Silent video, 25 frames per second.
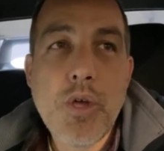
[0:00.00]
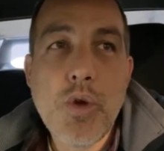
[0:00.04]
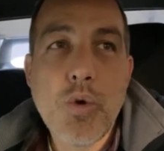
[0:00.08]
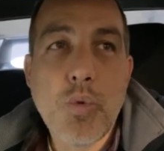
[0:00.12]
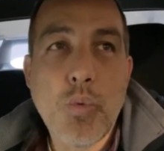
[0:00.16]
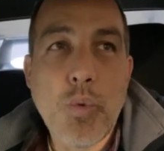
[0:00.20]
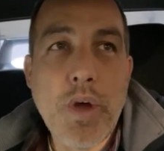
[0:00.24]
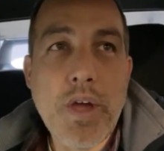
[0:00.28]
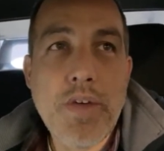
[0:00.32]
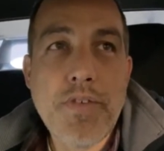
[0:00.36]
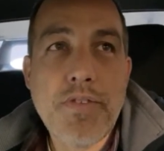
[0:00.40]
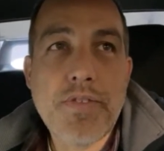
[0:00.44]

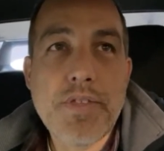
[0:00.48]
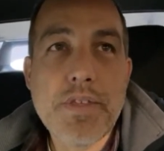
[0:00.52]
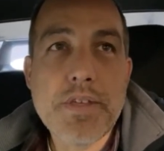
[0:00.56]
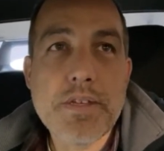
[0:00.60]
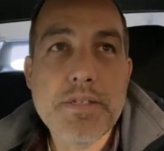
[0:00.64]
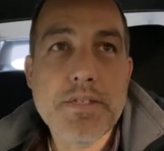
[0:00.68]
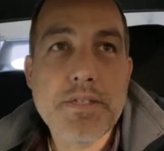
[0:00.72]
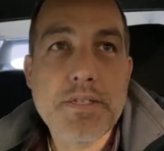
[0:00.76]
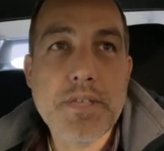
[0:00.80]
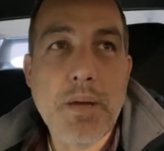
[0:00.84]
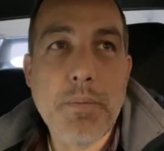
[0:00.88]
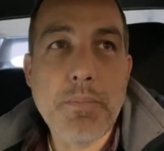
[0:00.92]
with
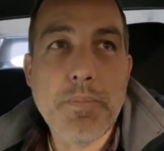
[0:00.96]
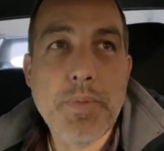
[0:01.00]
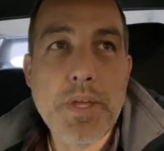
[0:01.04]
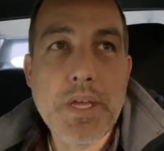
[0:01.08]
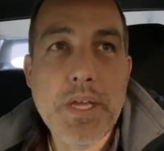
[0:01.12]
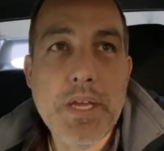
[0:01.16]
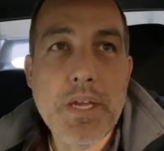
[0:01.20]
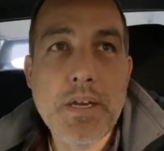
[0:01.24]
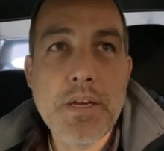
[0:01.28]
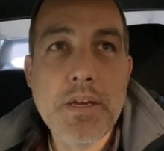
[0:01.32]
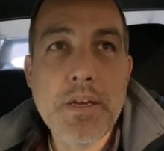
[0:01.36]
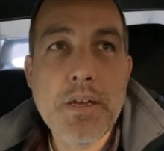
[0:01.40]

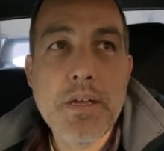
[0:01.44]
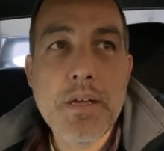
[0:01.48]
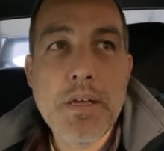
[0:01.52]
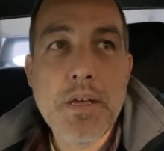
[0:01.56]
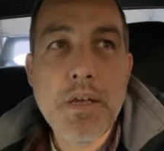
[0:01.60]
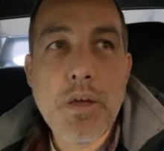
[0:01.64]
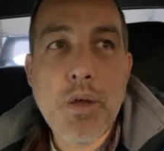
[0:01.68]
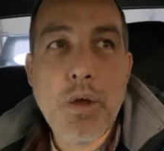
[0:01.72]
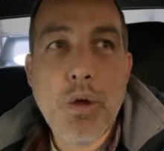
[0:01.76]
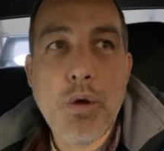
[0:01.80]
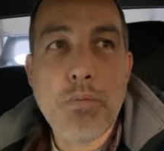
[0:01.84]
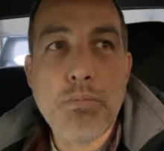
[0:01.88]
something
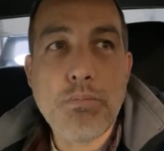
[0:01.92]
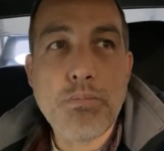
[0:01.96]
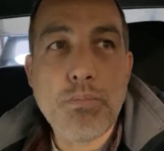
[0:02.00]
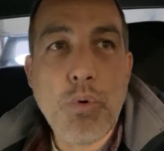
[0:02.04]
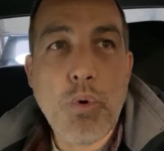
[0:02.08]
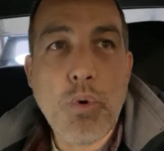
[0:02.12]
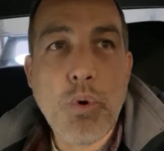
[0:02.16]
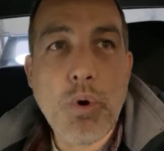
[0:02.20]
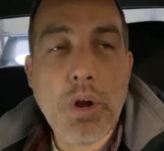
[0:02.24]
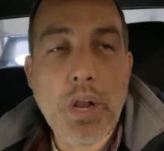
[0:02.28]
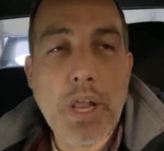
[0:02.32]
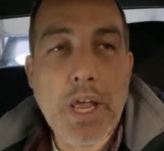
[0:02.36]

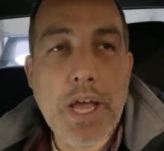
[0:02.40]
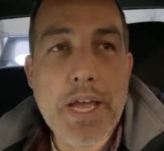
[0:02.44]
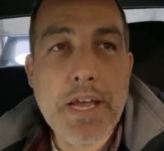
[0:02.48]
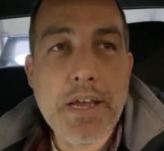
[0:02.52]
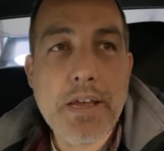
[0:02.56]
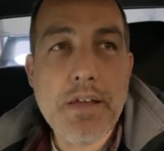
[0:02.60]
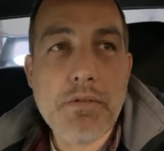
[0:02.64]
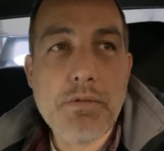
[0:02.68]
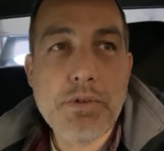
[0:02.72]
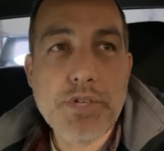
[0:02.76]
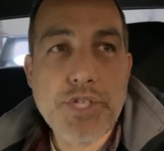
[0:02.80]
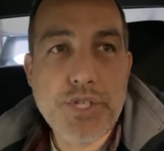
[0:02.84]
more like
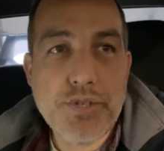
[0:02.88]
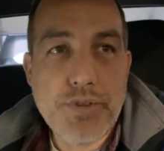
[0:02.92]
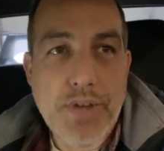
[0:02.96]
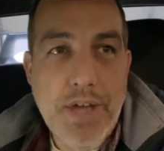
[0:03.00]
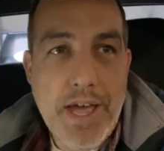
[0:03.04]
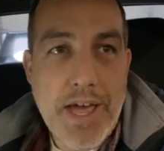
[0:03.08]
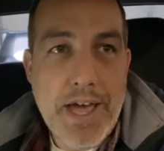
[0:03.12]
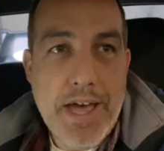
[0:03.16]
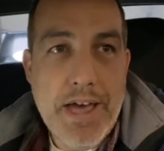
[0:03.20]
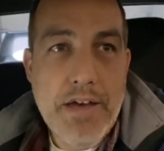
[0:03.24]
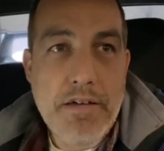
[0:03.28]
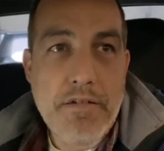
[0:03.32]
what you
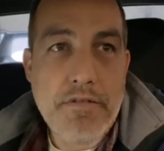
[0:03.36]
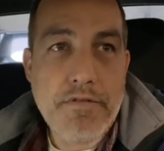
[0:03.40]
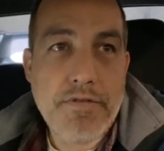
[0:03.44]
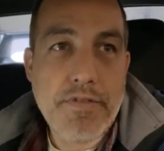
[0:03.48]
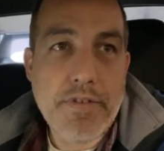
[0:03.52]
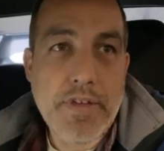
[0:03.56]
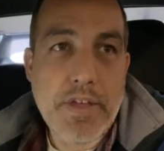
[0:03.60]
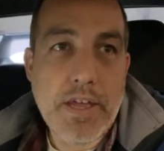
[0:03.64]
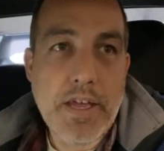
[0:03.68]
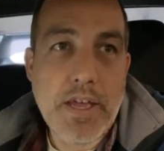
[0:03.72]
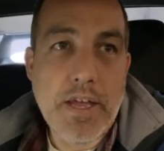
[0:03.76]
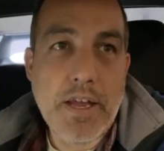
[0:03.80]
have
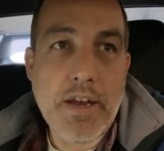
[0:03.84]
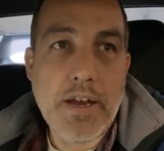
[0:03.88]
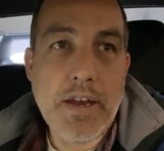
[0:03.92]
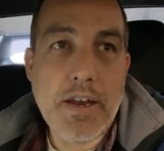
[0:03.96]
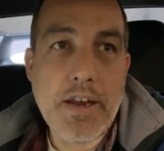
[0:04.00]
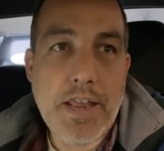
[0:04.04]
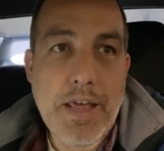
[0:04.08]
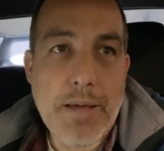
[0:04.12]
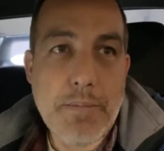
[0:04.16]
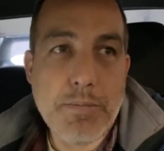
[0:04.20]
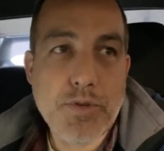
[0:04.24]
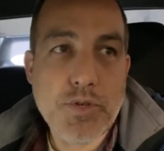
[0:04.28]
in
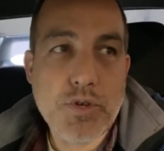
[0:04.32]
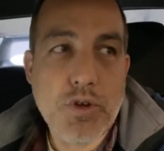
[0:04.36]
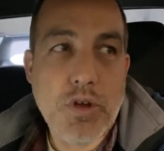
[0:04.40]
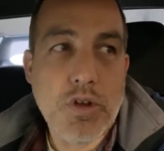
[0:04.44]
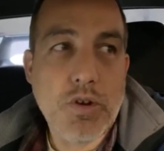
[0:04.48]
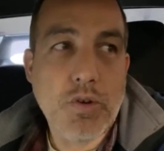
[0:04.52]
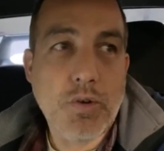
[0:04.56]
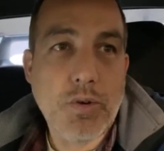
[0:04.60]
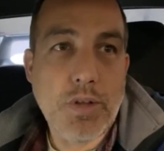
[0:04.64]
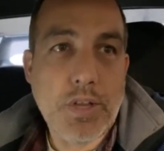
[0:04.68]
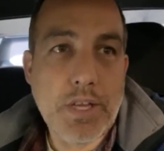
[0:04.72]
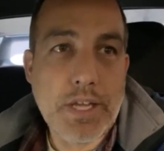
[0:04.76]
an
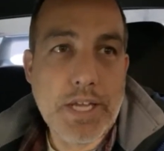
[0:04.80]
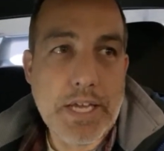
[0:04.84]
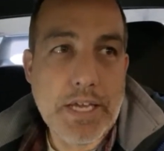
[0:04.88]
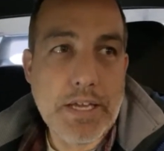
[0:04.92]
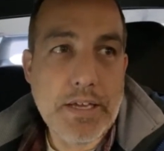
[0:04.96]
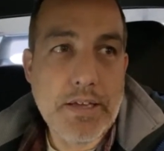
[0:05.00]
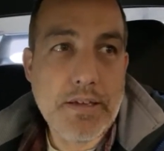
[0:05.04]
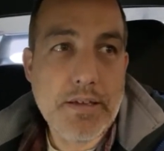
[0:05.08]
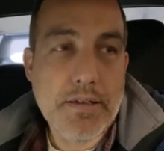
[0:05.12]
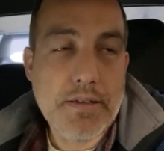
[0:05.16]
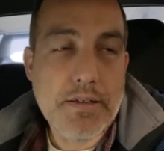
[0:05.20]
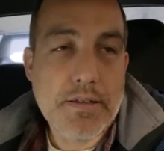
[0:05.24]
M-Tron or
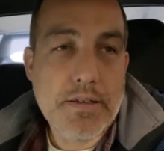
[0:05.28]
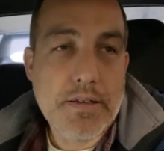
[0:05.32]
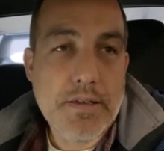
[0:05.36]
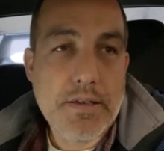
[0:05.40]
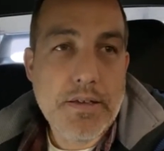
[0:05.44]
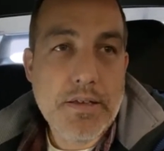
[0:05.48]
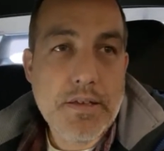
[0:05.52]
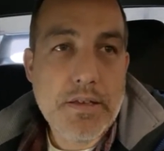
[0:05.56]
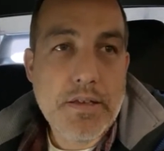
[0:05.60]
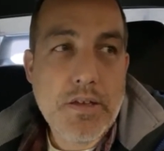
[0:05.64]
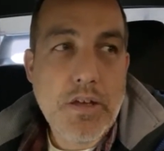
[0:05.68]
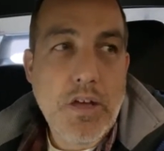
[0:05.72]
Link.
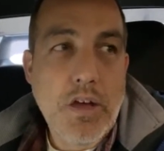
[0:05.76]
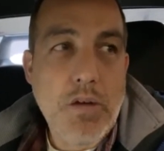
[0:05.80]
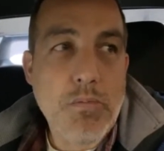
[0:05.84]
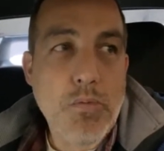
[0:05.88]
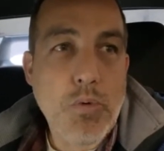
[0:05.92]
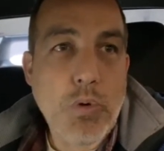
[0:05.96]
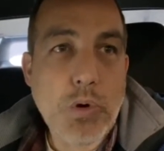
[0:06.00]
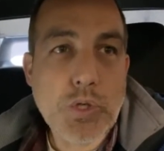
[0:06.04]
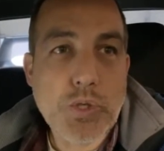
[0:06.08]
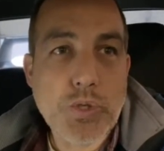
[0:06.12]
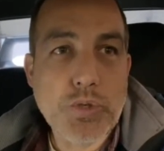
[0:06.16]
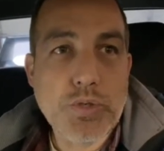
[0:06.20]
A
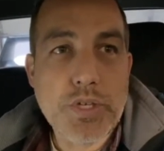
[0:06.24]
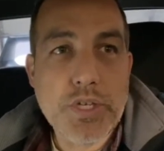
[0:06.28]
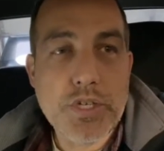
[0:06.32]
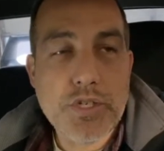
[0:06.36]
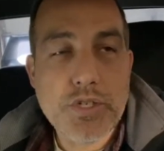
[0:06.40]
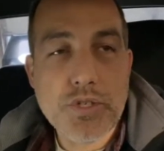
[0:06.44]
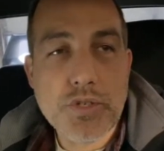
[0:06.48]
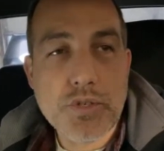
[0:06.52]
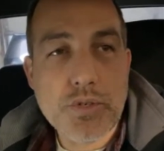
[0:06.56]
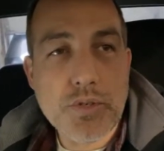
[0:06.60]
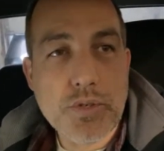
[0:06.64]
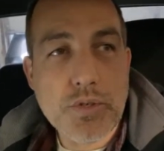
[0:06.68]
more
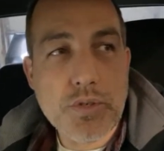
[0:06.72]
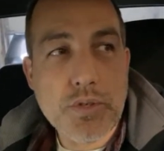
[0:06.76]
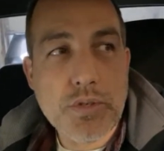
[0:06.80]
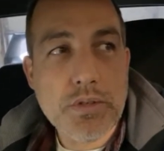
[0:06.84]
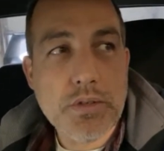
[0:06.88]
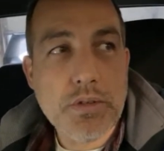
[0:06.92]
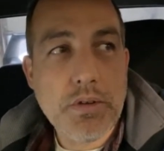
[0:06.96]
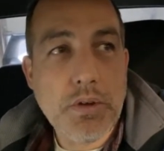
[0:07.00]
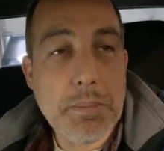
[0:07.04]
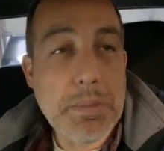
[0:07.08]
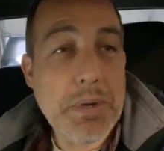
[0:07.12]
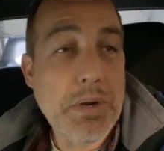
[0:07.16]
traditional,
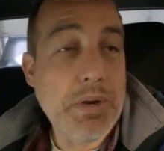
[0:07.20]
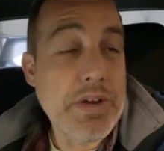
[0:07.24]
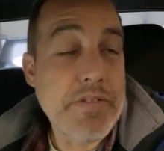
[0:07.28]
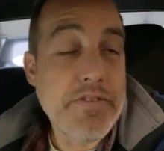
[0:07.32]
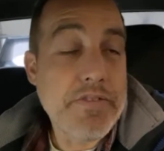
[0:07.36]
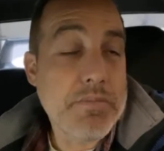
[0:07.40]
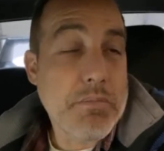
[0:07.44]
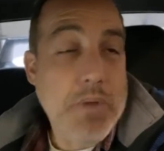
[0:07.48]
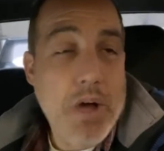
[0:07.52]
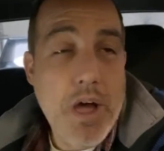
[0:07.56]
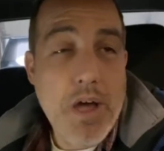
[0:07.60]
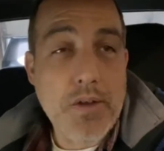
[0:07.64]
I mean, or
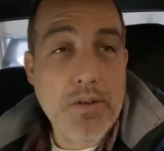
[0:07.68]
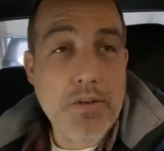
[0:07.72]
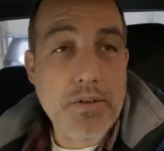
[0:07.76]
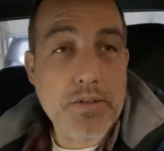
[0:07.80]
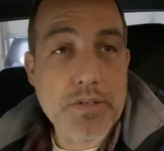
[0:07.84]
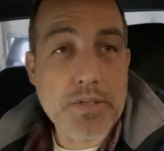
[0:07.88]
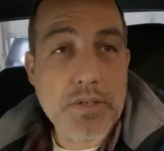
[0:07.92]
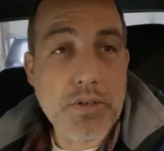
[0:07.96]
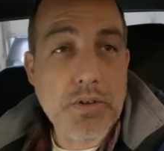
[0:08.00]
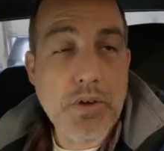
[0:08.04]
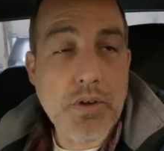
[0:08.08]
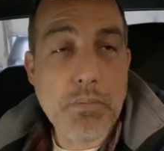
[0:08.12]
even
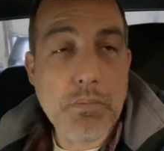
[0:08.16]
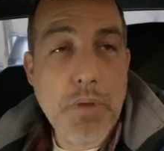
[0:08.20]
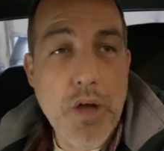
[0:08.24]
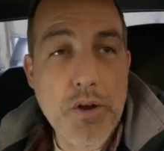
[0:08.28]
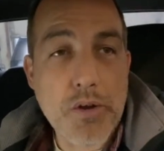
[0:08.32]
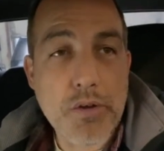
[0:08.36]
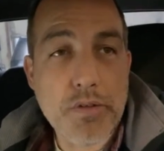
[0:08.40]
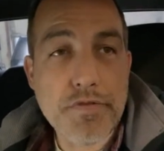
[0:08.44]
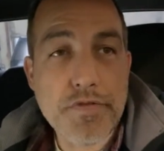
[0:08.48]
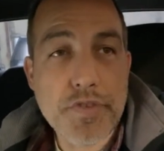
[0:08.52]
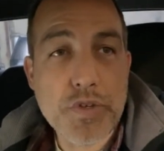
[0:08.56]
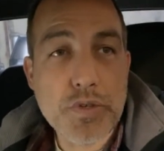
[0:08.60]
modeled, you know, a
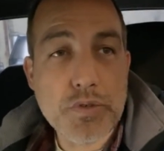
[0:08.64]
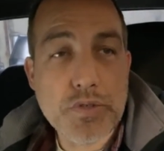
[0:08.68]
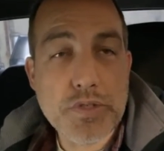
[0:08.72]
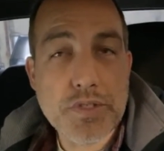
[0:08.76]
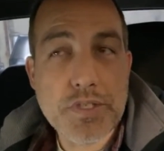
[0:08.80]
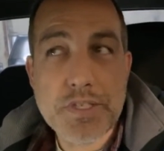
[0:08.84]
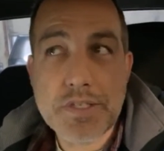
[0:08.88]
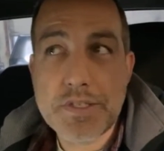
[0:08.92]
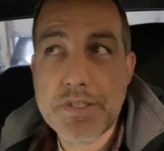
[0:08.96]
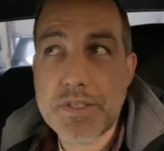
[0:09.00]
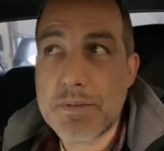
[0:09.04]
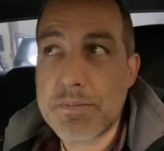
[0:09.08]
modeled fuel
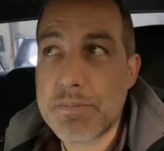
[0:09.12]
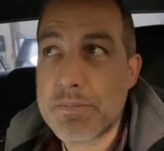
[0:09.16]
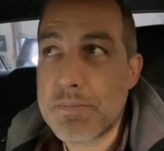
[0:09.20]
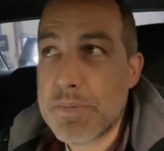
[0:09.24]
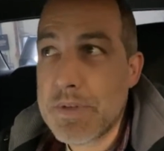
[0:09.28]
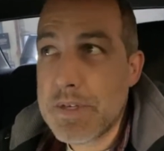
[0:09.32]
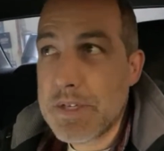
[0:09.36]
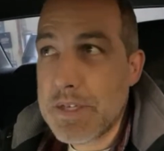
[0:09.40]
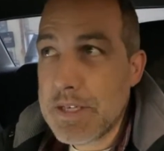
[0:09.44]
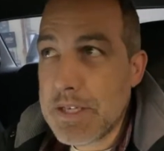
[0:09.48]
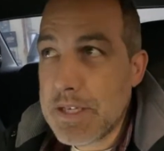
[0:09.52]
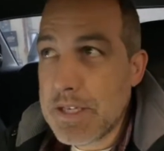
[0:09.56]
system
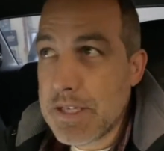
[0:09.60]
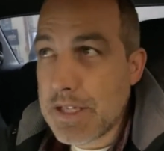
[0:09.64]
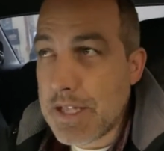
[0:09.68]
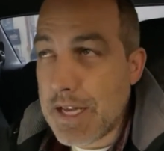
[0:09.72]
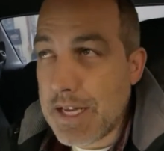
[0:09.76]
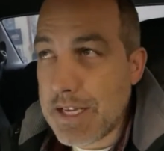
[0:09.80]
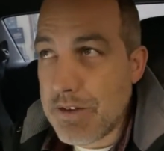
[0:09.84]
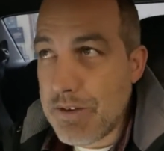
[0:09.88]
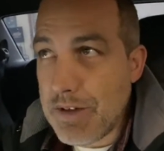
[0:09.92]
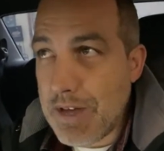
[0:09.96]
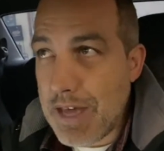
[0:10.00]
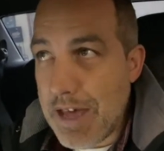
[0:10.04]

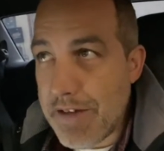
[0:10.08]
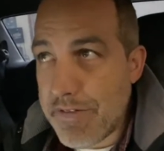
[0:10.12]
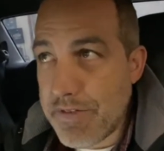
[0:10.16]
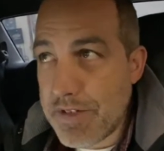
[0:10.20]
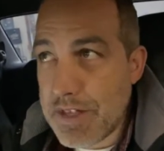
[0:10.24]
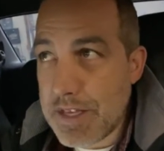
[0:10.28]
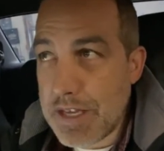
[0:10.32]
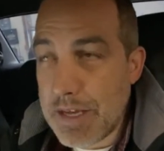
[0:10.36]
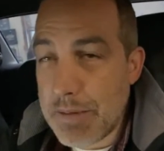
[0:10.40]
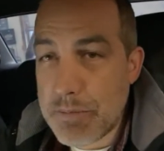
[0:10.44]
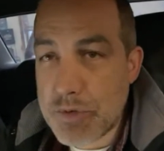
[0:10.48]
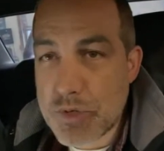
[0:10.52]
like you have in
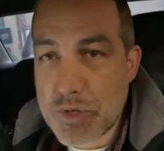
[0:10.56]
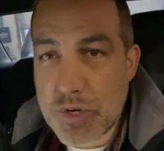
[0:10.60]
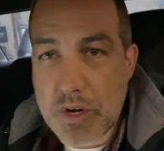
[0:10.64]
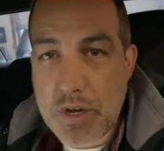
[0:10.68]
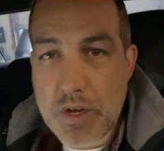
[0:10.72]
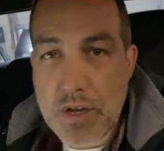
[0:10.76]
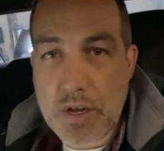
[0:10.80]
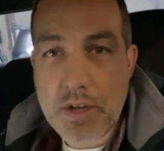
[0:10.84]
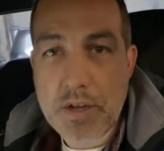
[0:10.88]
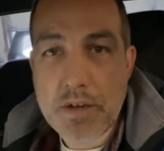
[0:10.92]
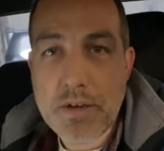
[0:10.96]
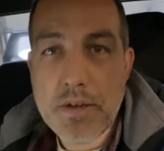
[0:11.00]
the
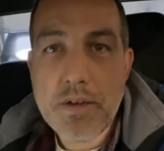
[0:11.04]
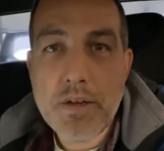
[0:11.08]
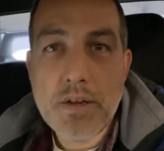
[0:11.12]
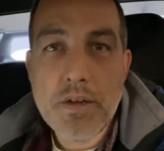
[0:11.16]
M-Tron